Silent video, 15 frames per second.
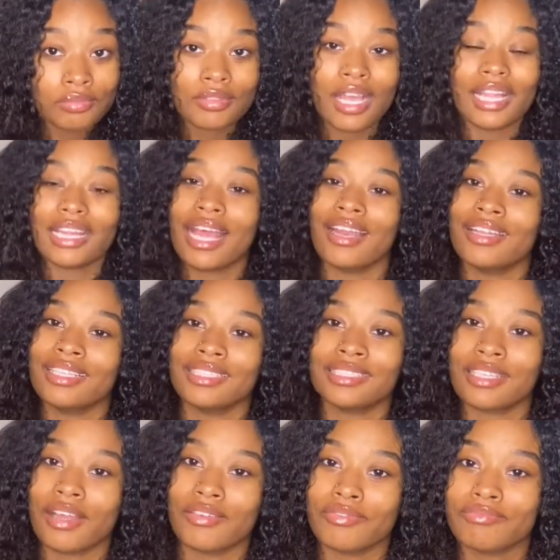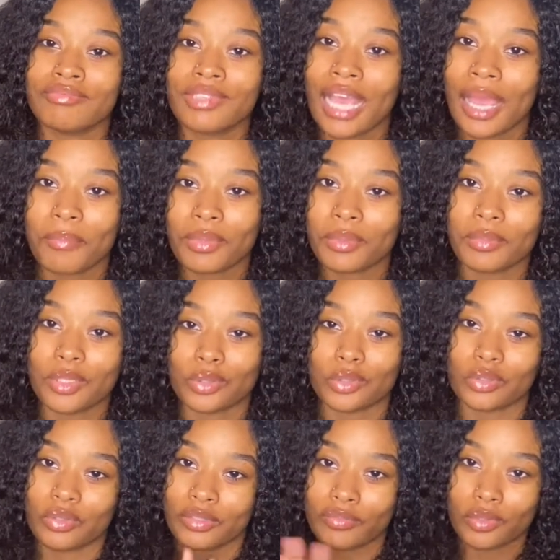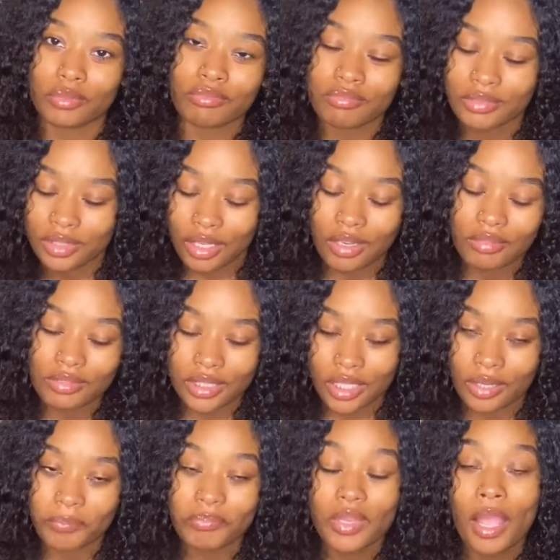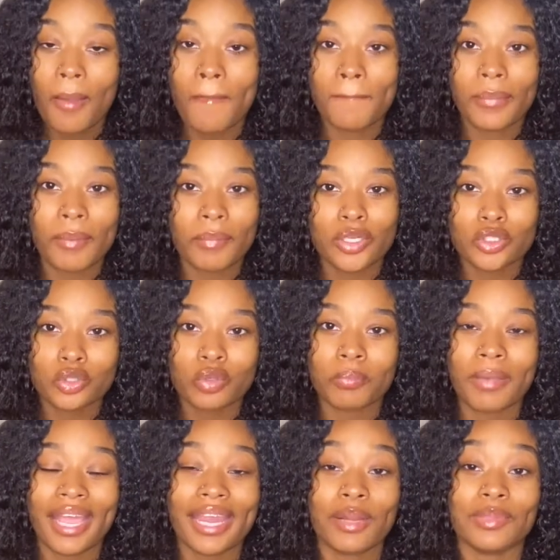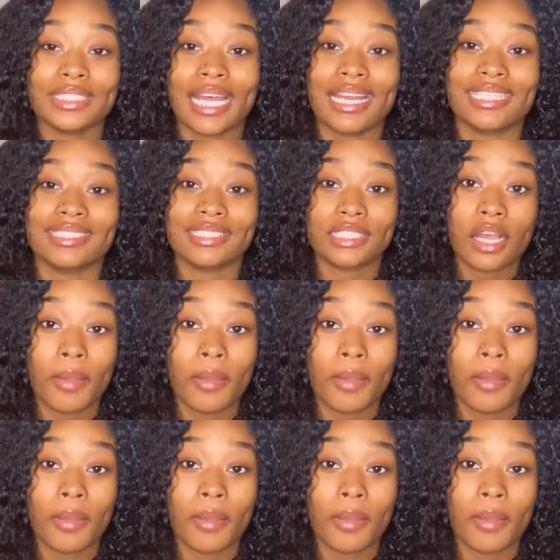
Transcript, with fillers: a lot of this stuff happened in middle school, if you, you know. But middle school, my hair was at a stump.